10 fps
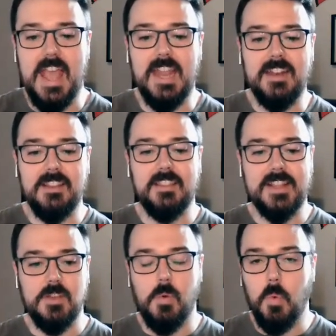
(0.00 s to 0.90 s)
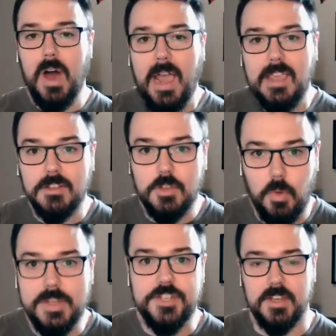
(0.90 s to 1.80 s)
And that's a
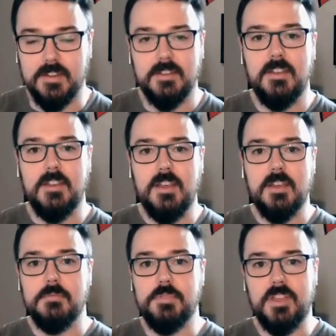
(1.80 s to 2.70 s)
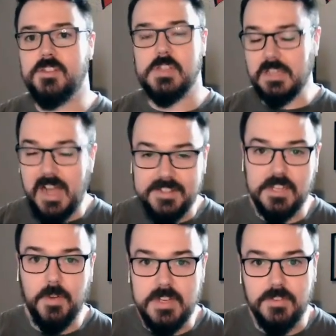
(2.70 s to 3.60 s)
wild question because there's
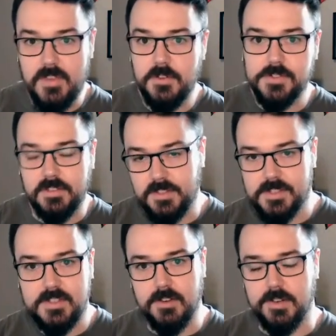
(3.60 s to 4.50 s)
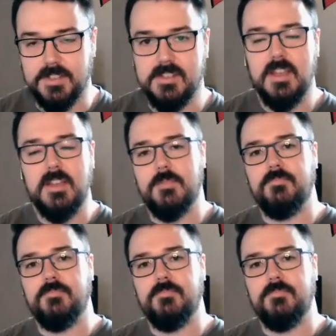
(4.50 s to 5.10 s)
lots of great defenders in this series.